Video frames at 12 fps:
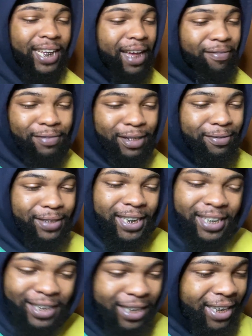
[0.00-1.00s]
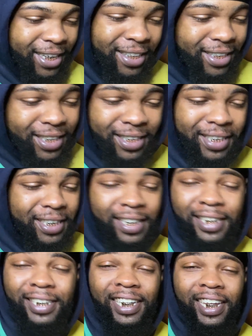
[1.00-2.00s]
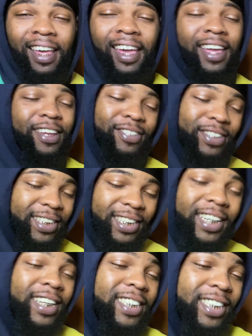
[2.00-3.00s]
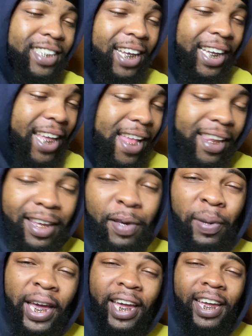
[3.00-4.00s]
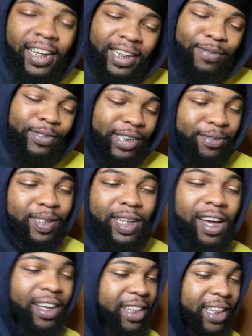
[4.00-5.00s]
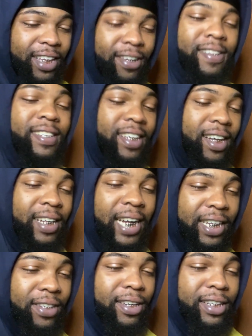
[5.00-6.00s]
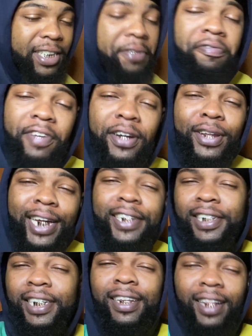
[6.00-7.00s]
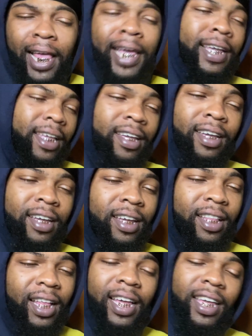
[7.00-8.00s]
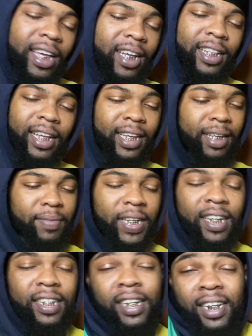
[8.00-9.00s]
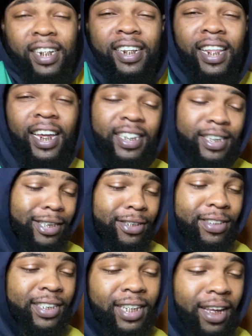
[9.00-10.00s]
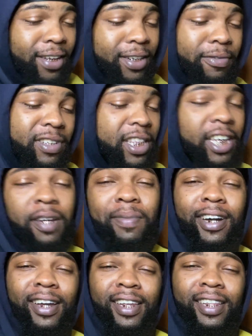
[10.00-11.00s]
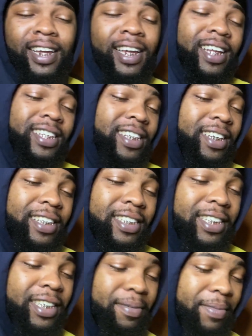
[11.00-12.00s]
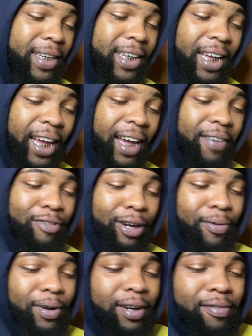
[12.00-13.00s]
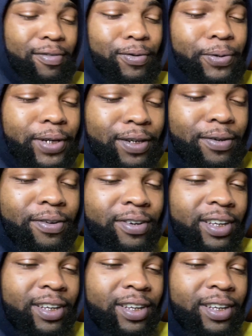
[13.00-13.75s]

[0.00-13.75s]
I fuck with her. Cause she a G. And you could tell she like kinda in pain. Cause when she was talking, like you could tell, like she felt that shit. Like yeah, like, but like generally, I don't even think about it. Like, hey, she a G, man. I fuck with her for real.